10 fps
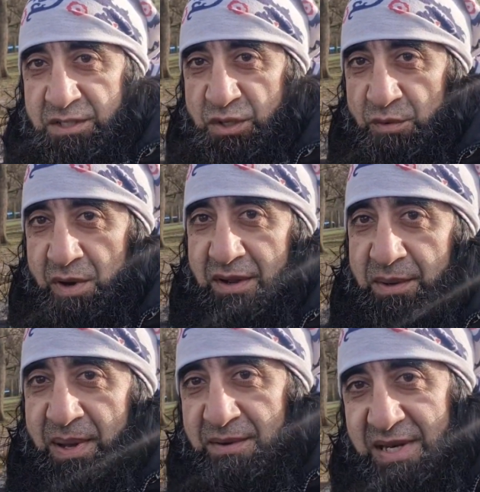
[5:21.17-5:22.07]
so
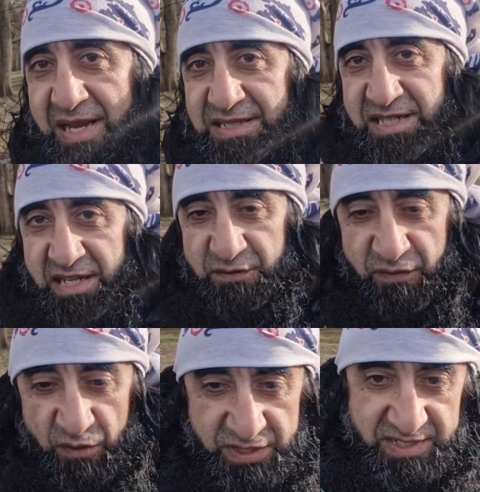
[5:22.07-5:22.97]
around about
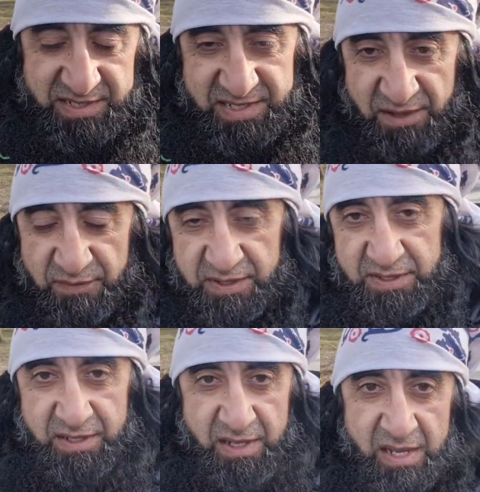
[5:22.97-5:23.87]

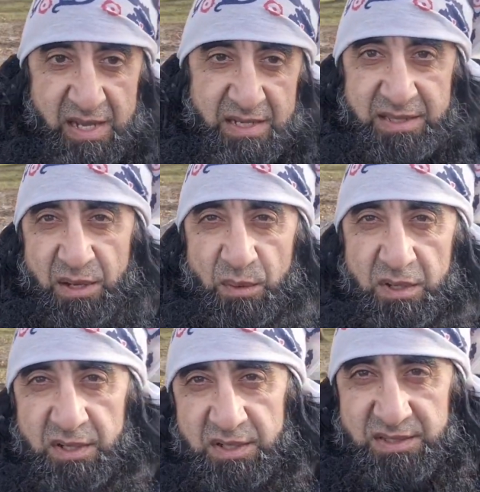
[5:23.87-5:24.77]
1947 there
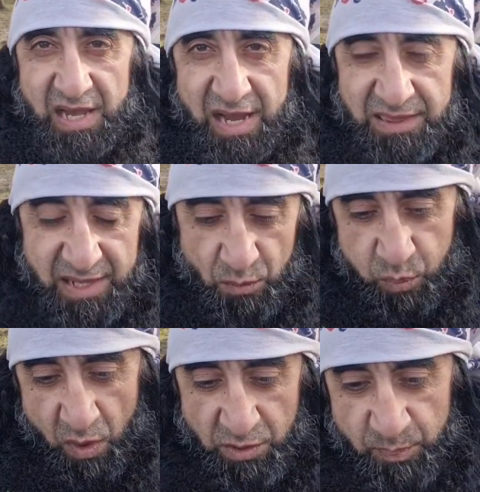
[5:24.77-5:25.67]
was, I think,
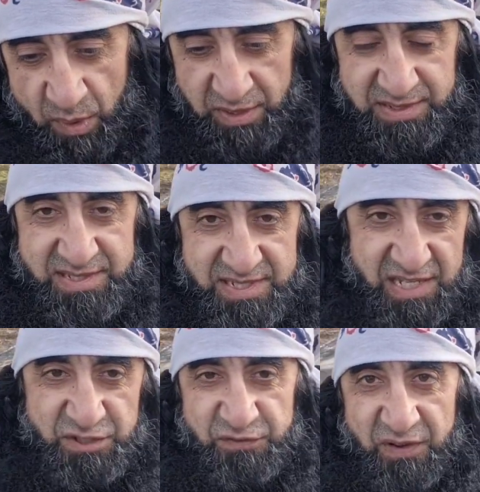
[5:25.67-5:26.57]

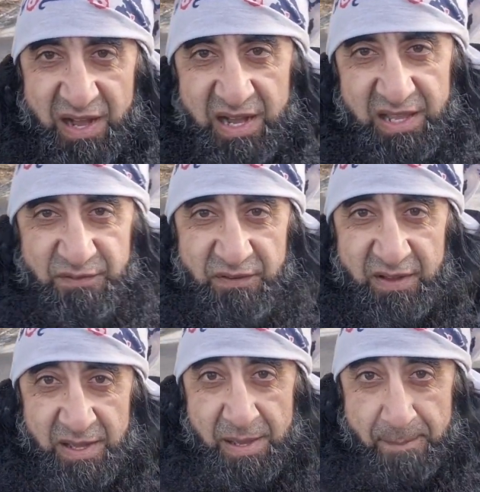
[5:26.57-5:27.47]
1.65
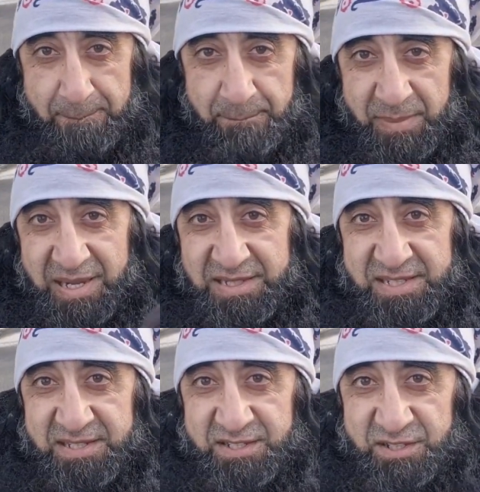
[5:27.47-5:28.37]

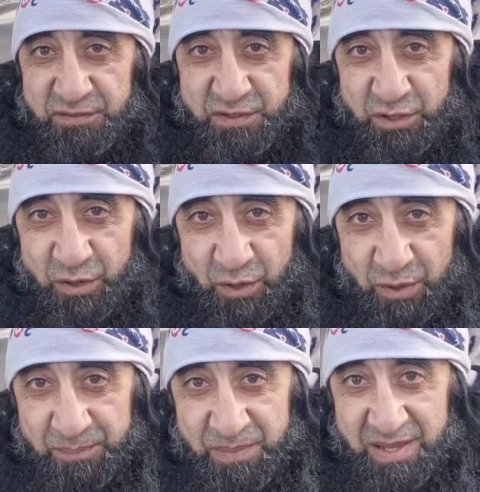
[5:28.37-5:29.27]
meters of
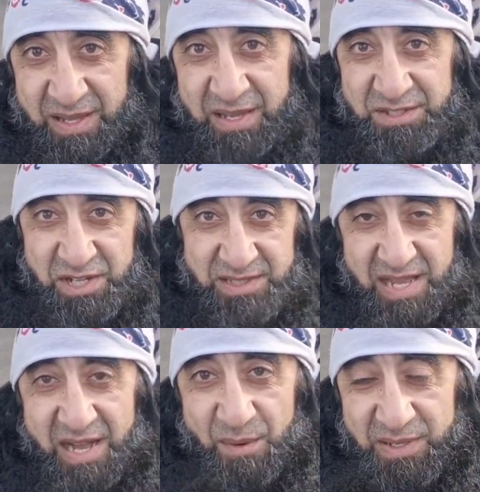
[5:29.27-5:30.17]
snow. Check
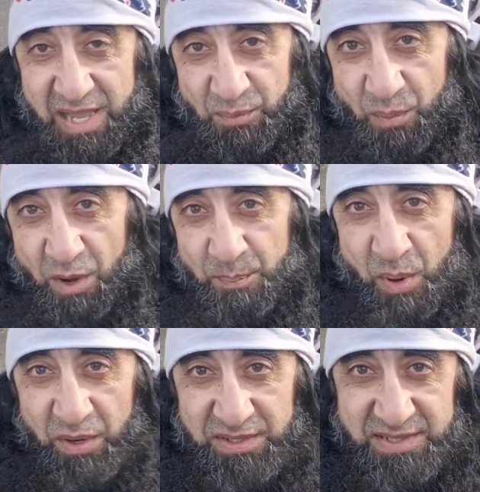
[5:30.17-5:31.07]
that out again,
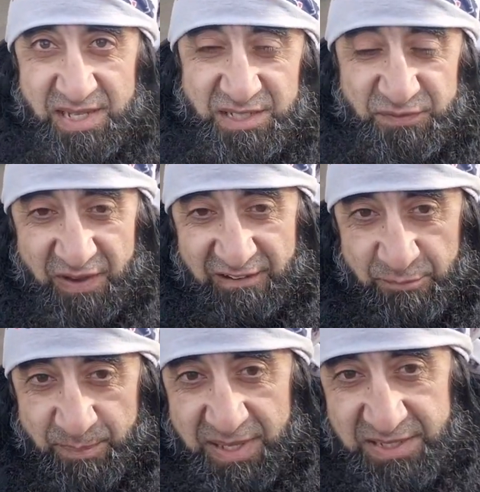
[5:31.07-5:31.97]

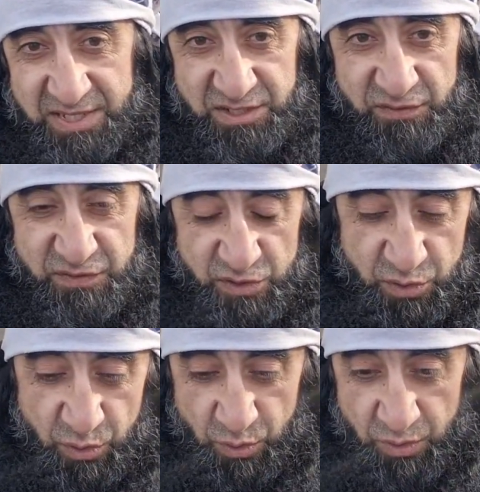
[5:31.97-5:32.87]
1.65 meters of
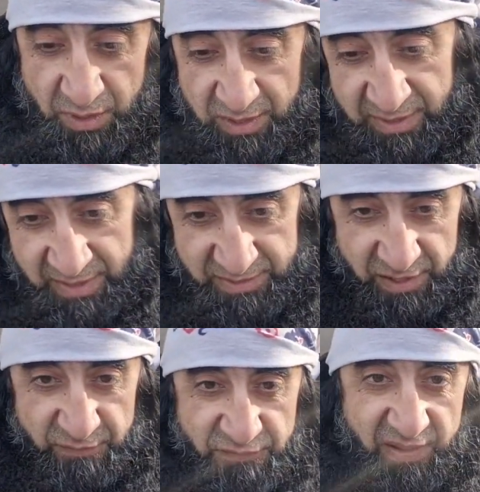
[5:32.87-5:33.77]
snow
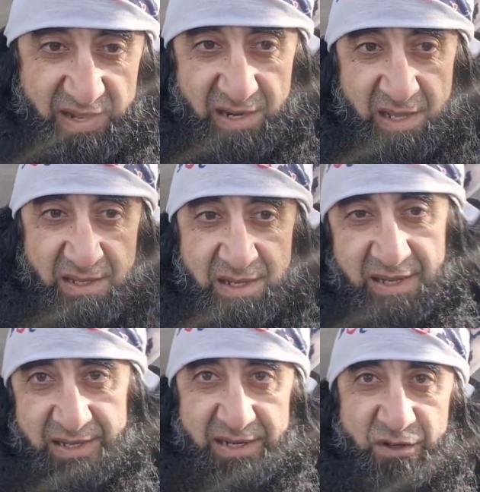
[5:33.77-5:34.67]
that fell
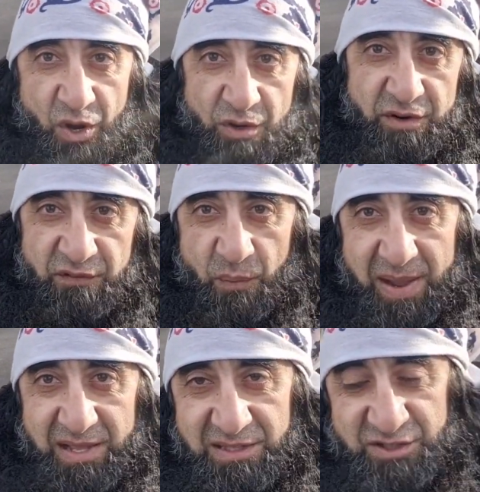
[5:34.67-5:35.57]
in a corner of
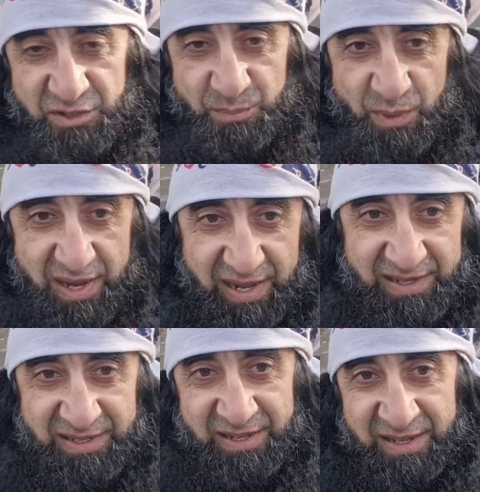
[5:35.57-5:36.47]
Wales somewhere.